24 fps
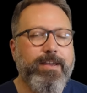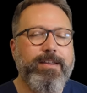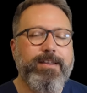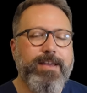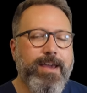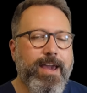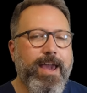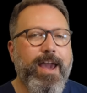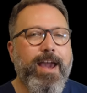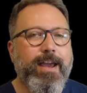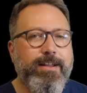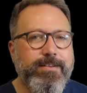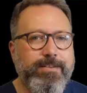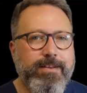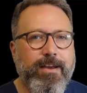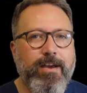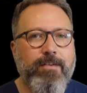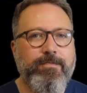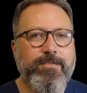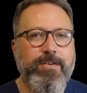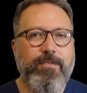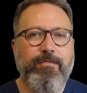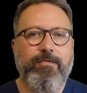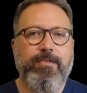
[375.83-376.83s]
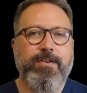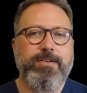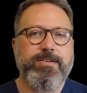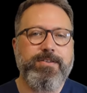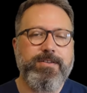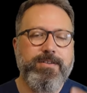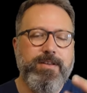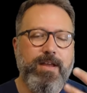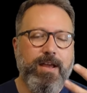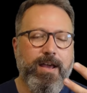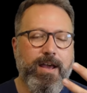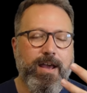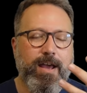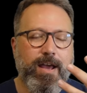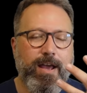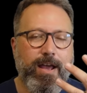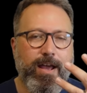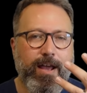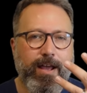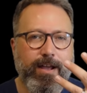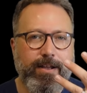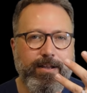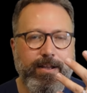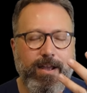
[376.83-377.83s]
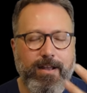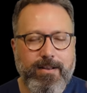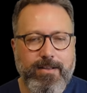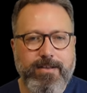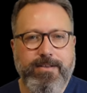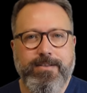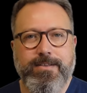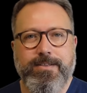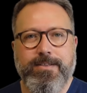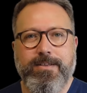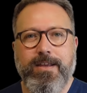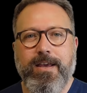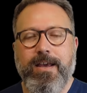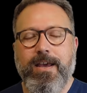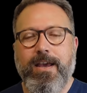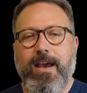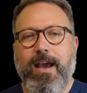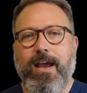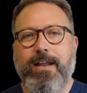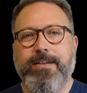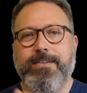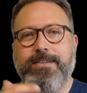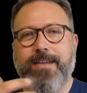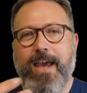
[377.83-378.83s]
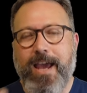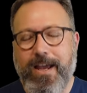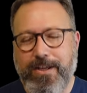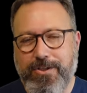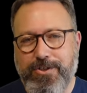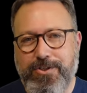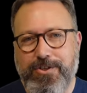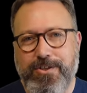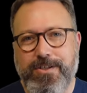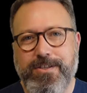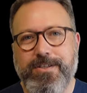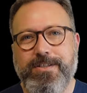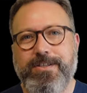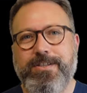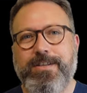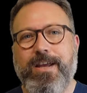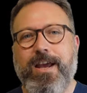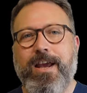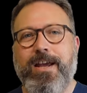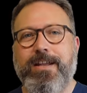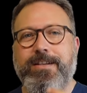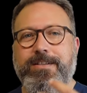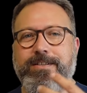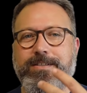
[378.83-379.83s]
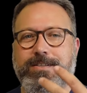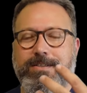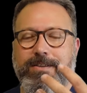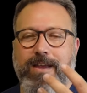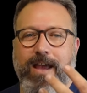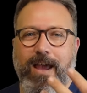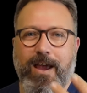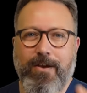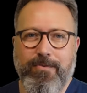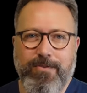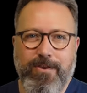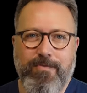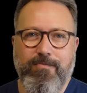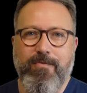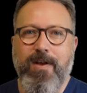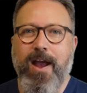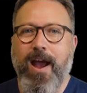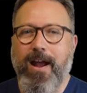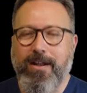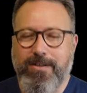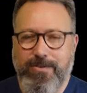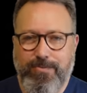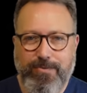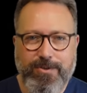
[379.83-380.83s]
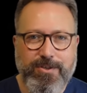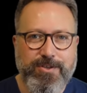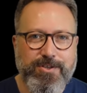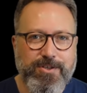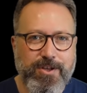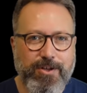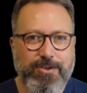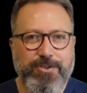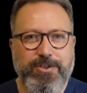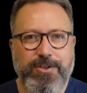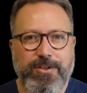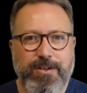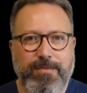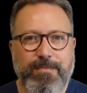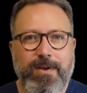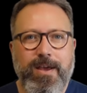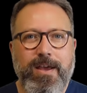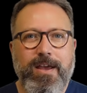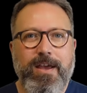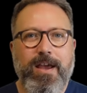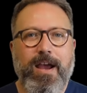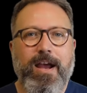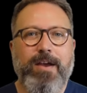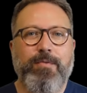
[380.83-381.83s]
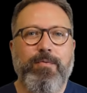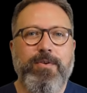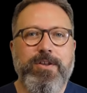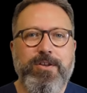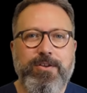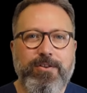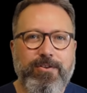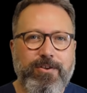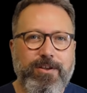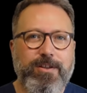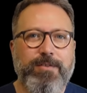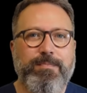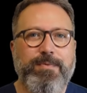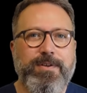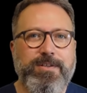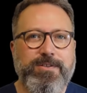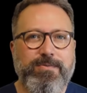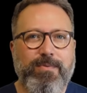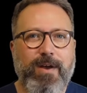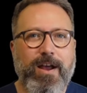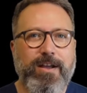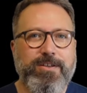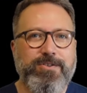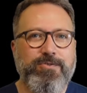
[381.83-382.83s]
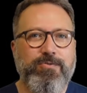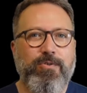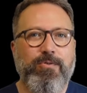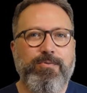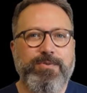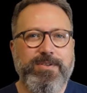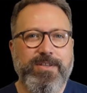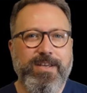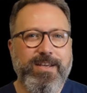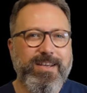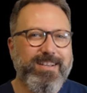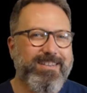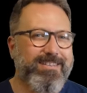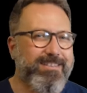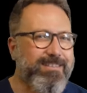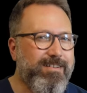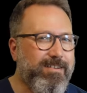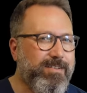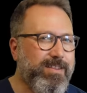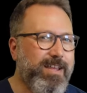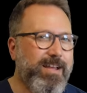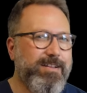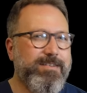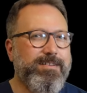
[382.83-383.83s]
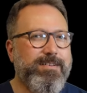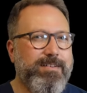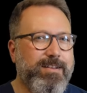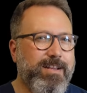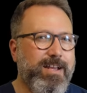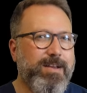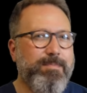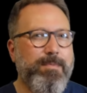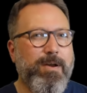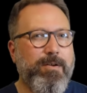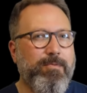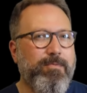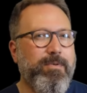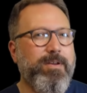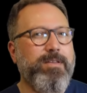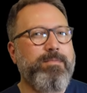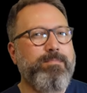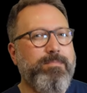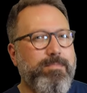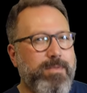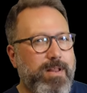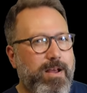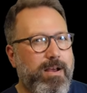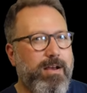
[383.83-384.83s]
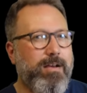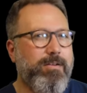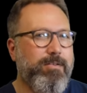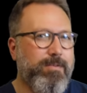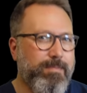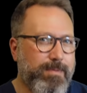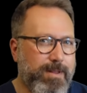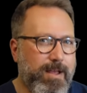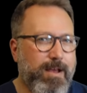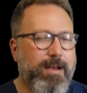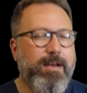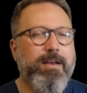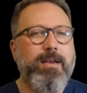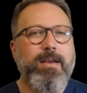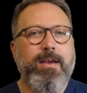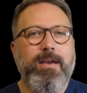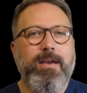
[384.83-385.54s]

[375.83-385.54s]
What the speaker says: in your head of different colors and textures and how they react when you suction them. And when you look at a piece of wax, you're always thinking, ah, oh, that's going to come out with blah or blah.